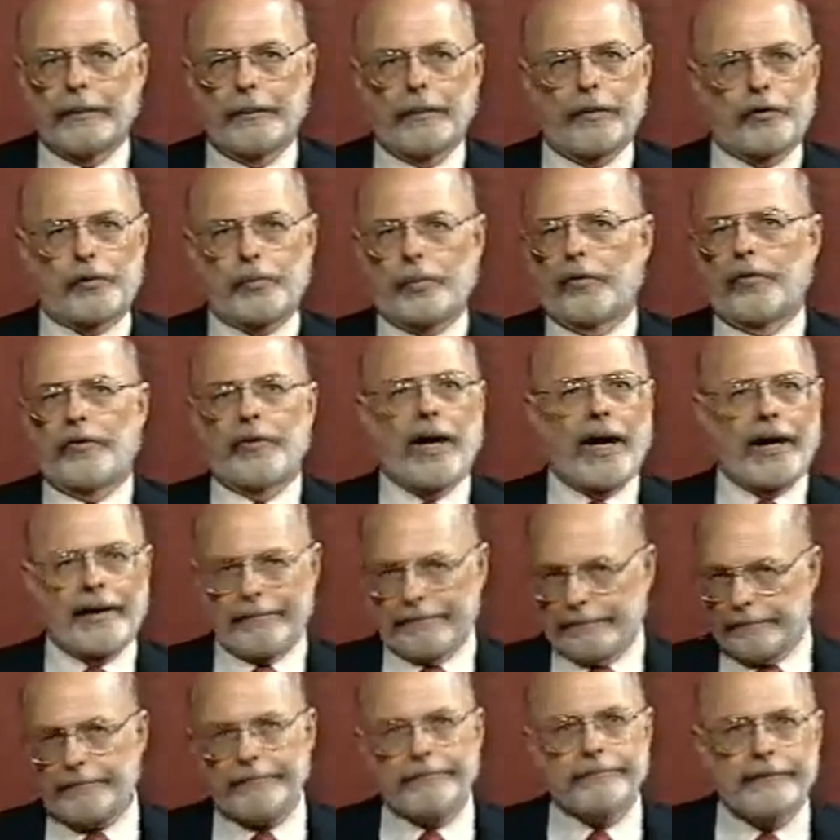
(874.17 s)
which was
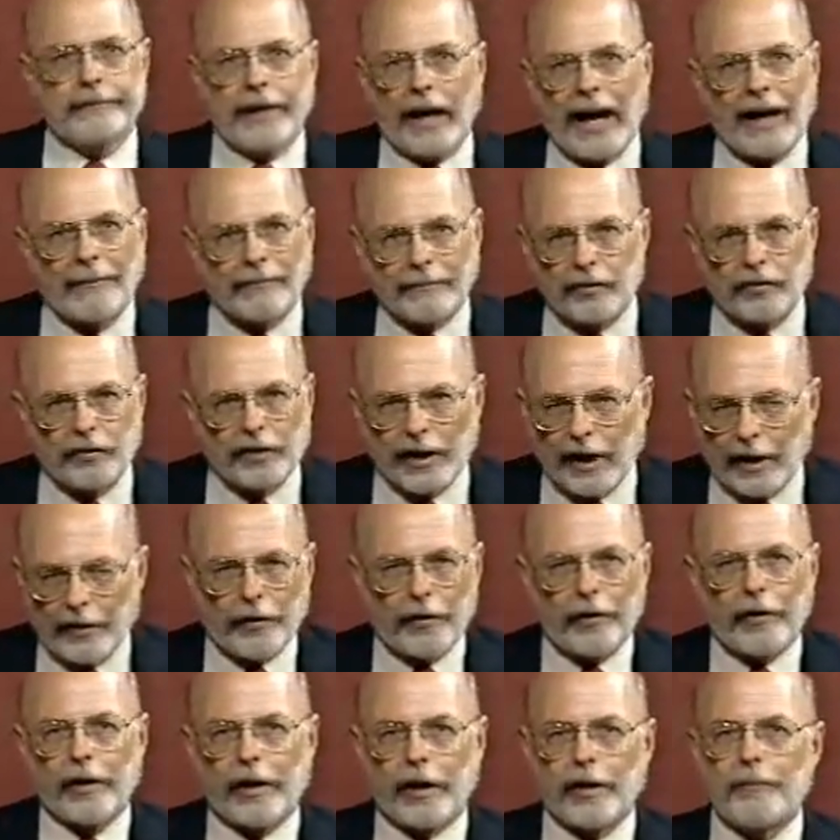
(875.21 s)
not obviously
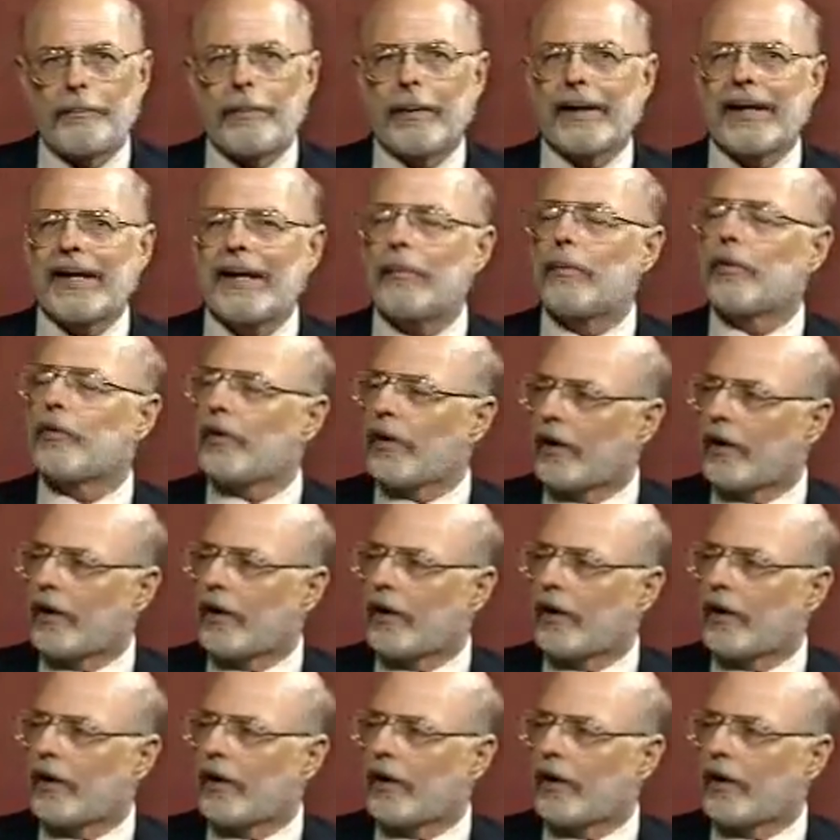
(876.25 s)
unheard of, but he